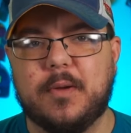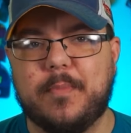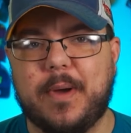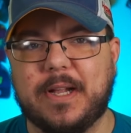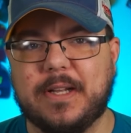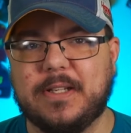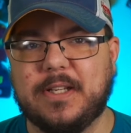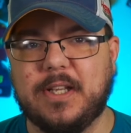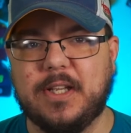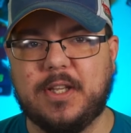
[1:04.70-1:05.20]

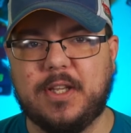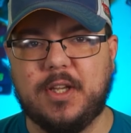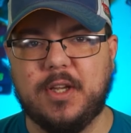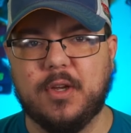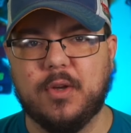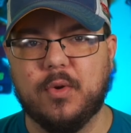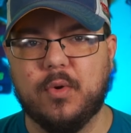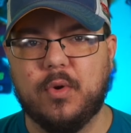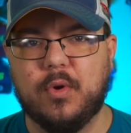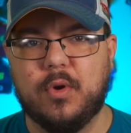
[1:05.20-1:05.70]
by
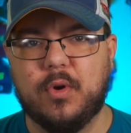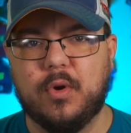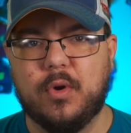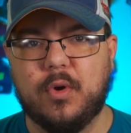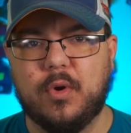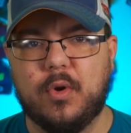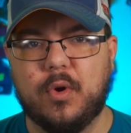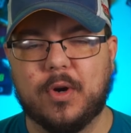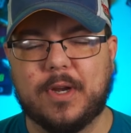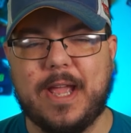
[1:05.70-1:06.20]
DQ
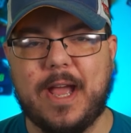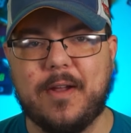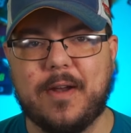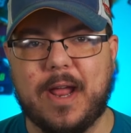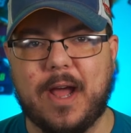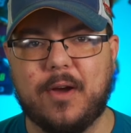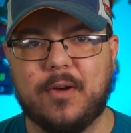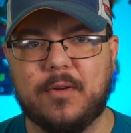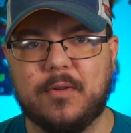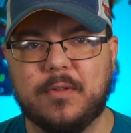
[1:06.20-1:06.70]
or count
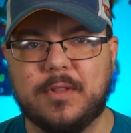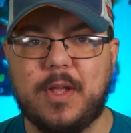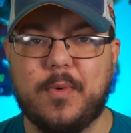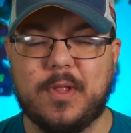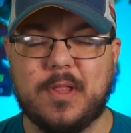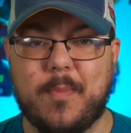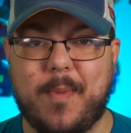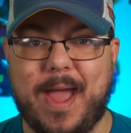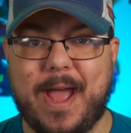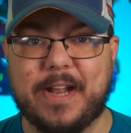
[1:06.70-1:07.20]
out, they
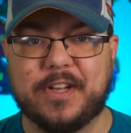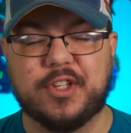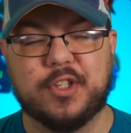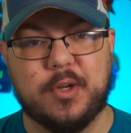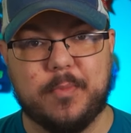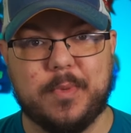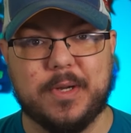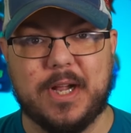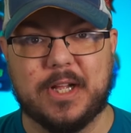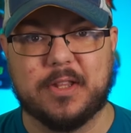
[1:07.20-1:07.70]
win the match,
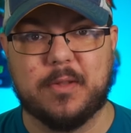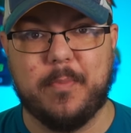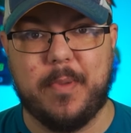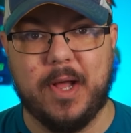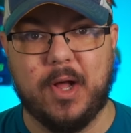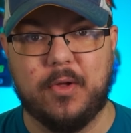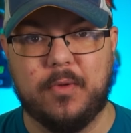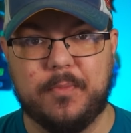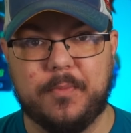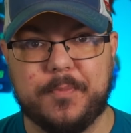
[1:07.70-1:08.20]
but not the
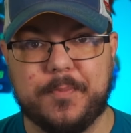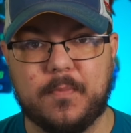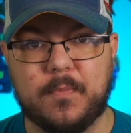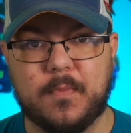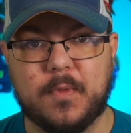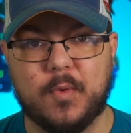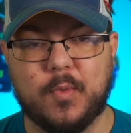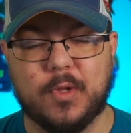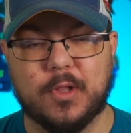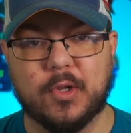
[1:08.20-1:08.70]
belt.
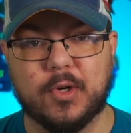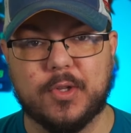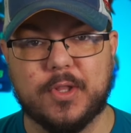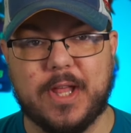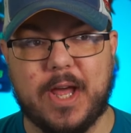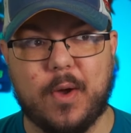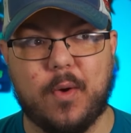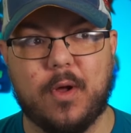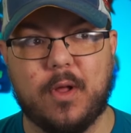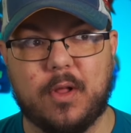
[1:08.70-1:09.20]
We learned
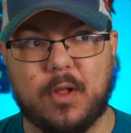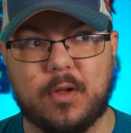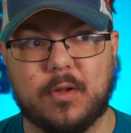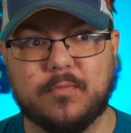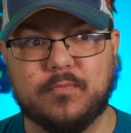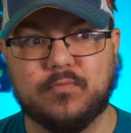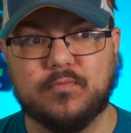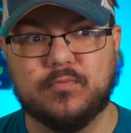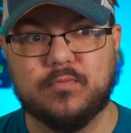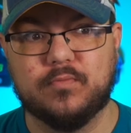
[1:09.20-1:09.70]
that all
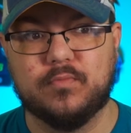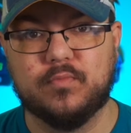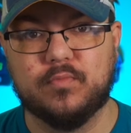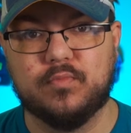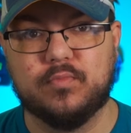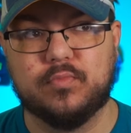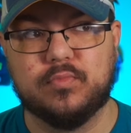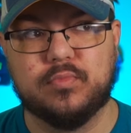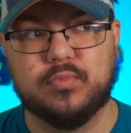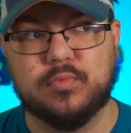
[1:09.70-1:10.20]

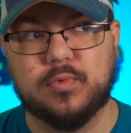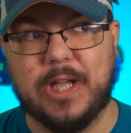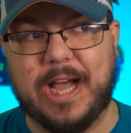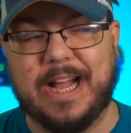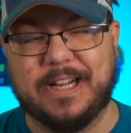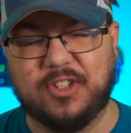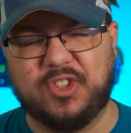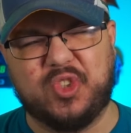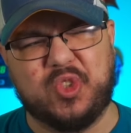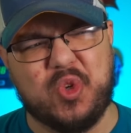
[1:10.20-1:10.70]

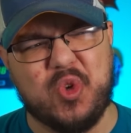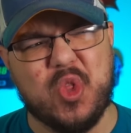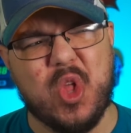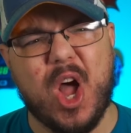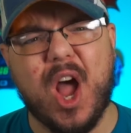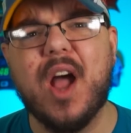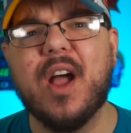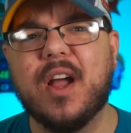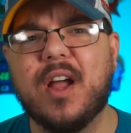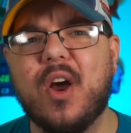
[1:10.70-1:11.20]
not too
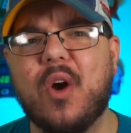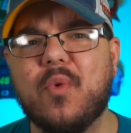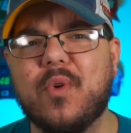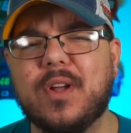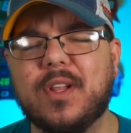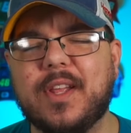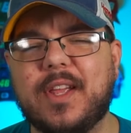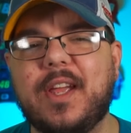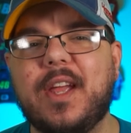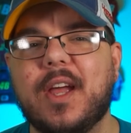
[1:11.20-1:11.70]
long ago,
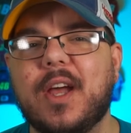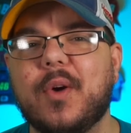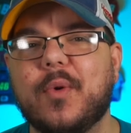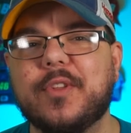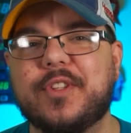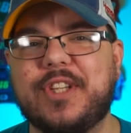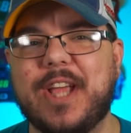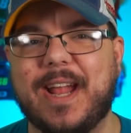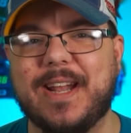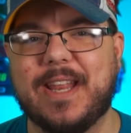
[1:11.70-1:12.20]
really,
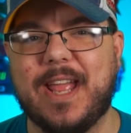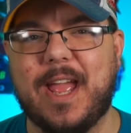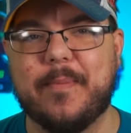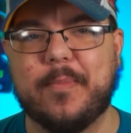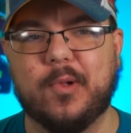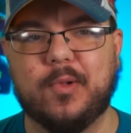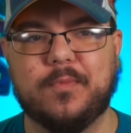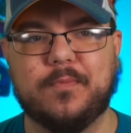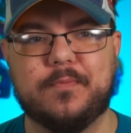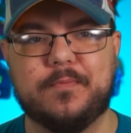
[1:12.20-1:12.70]
with Chad
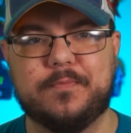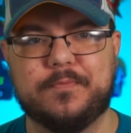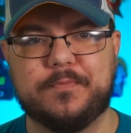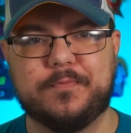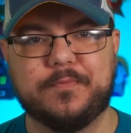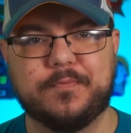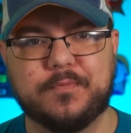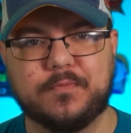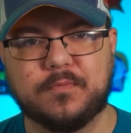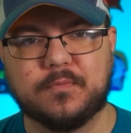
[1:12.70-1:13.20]
Gable.
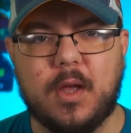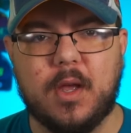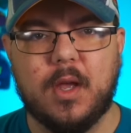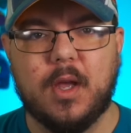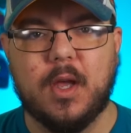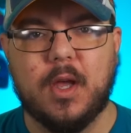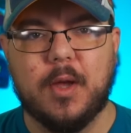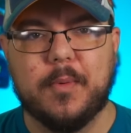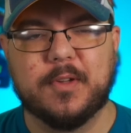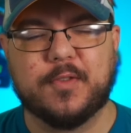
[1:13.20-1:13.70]

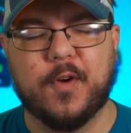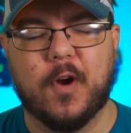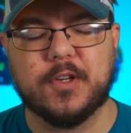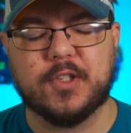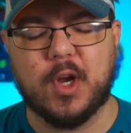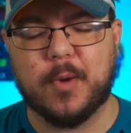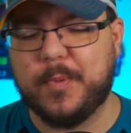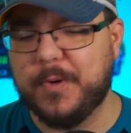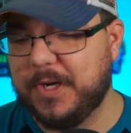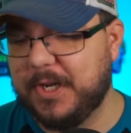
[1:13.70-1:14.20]
As far as
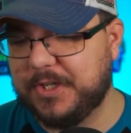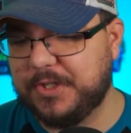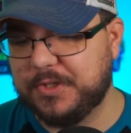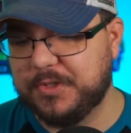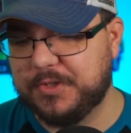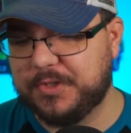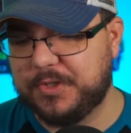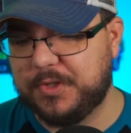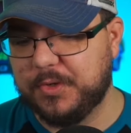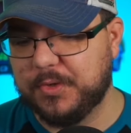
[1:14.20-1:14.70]
our
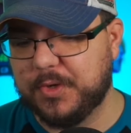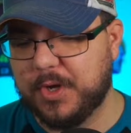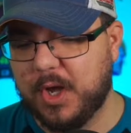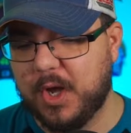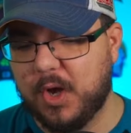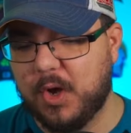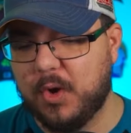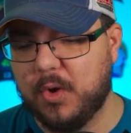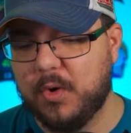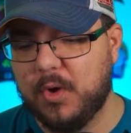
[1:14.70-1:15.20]
predictions do
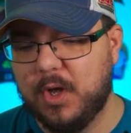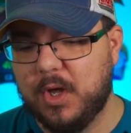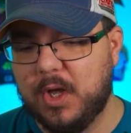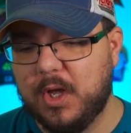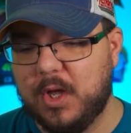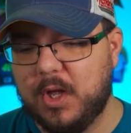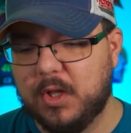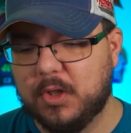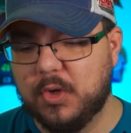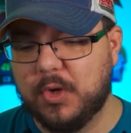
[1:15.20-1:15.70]
go,
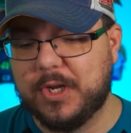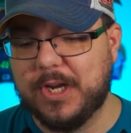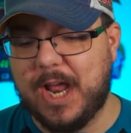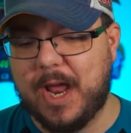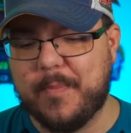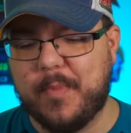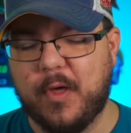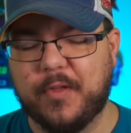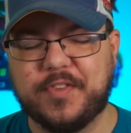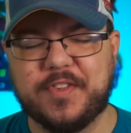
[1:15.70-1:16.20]
Luke and I
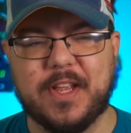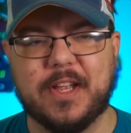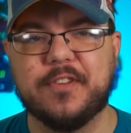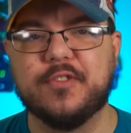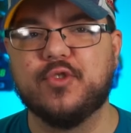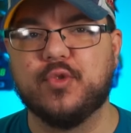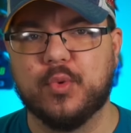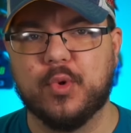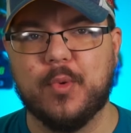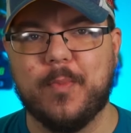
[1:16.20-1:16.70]
both said
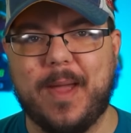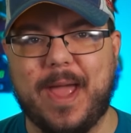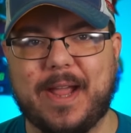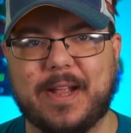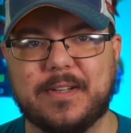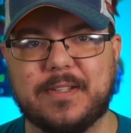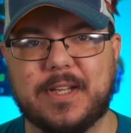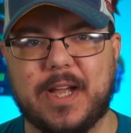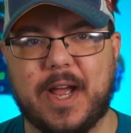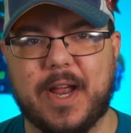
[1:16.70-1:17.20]
Drew
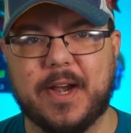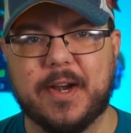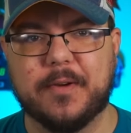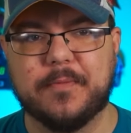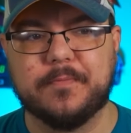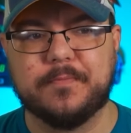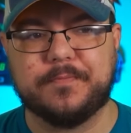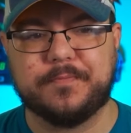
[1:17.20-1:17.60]
McIntyre.